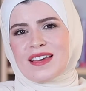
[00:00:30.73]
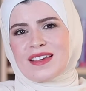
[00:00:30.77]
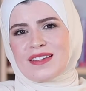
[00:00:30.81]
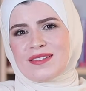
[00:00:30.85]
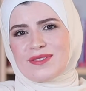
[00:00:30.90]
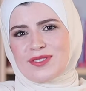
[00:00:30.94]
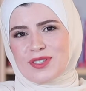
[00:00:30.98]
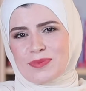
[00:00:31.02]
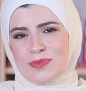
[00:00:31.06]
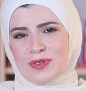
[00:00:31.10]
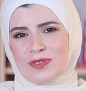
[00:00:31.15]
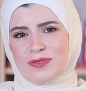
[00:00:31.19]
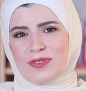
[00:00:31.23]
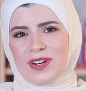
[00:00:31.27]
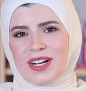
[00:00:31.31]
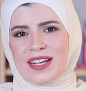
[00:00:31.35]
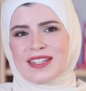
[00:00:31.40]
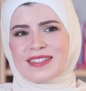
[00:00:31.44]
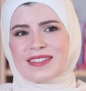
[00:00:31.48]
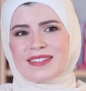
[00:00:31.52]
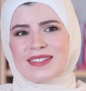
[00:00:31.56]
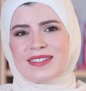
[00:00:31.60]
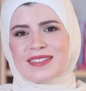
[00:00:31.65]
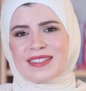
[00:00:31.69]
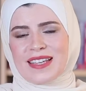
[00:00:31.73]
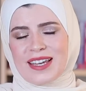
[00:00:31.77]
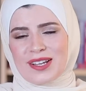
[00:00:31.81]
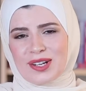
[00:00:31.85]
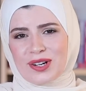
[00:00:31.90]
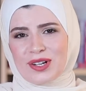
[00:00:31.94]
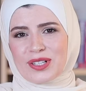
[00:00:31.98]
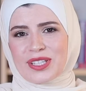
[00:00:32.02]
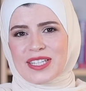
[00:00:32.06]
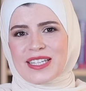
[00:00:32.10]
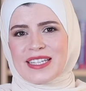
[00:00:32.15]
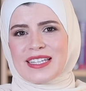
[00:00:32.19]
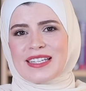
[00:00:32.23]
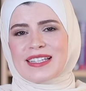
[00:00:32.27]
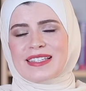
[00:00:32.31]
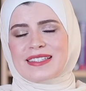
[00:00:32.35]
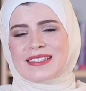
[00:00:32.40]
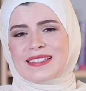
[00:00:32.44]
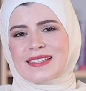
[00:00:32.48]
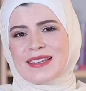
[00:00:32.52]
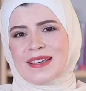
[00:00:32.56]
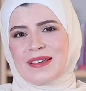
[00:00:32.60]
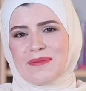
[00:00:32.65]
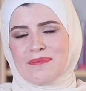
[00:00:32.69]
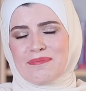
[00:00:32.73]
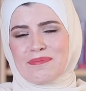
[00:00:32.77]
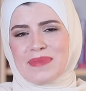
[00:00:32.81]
and supervisors and colleagues